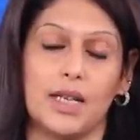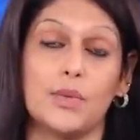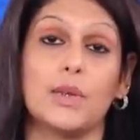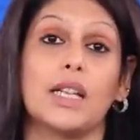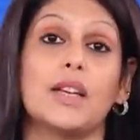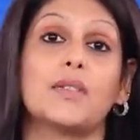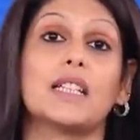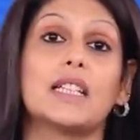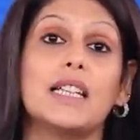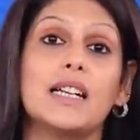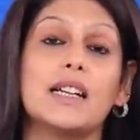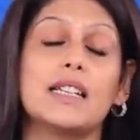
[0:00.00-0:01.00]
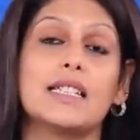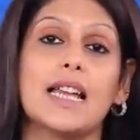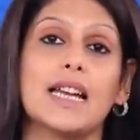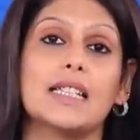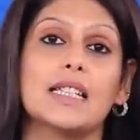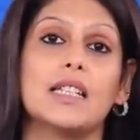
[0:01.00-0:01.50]
It will give clear
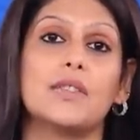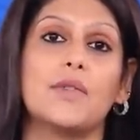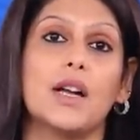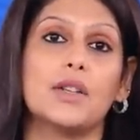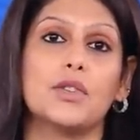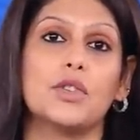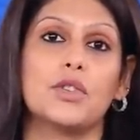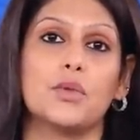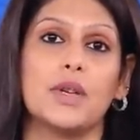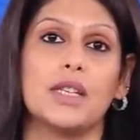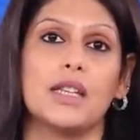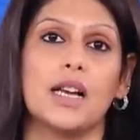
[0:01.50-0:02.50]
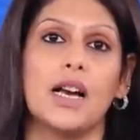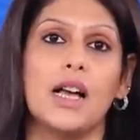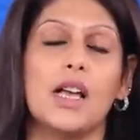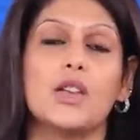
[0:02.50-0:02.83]
tactical advantages to India,